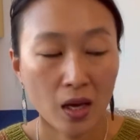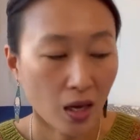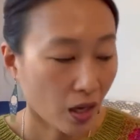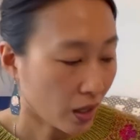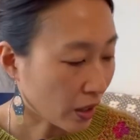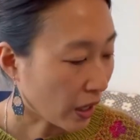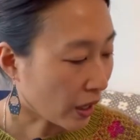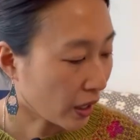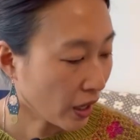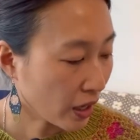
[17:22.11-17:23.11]
And
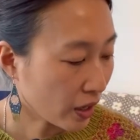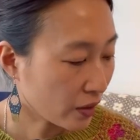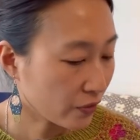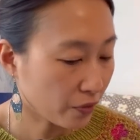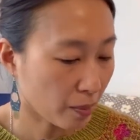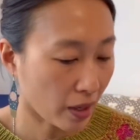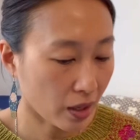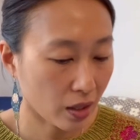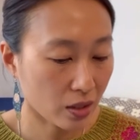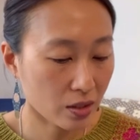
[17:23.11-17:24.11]
I have
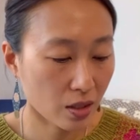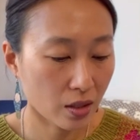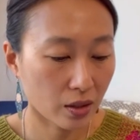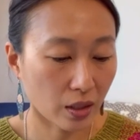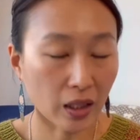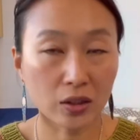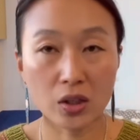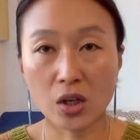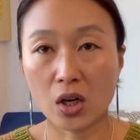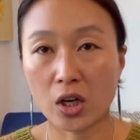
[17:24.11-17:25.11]
made not the
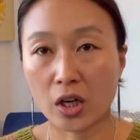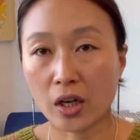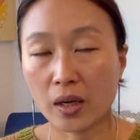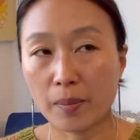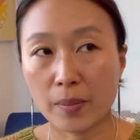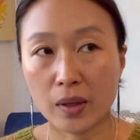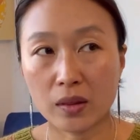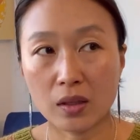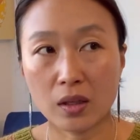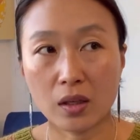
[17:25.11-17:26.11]
cardigan,
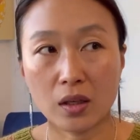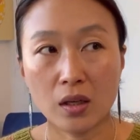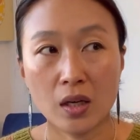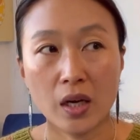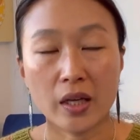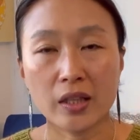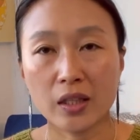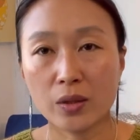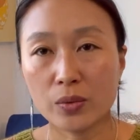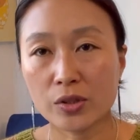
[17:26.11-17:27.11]
but I
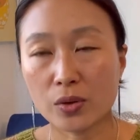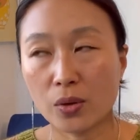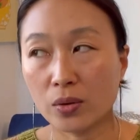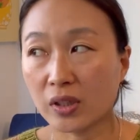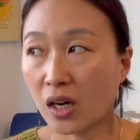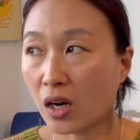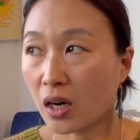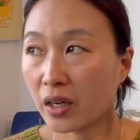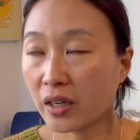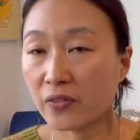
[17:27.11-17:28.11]
think it was called
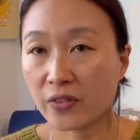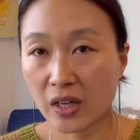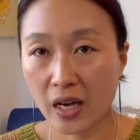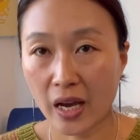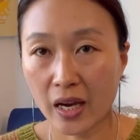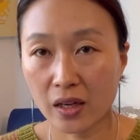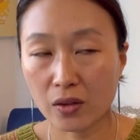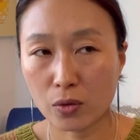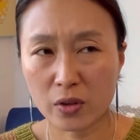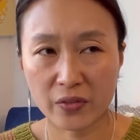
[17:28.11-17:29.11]
Cardi V-neck
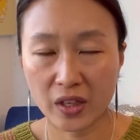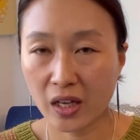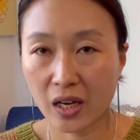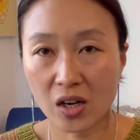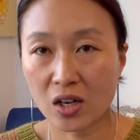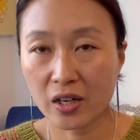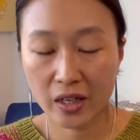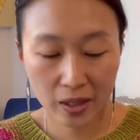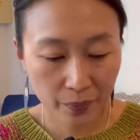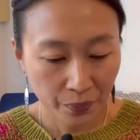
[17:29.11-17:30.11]
or V-neck
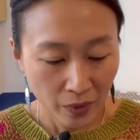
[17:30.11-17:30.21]
Cardi.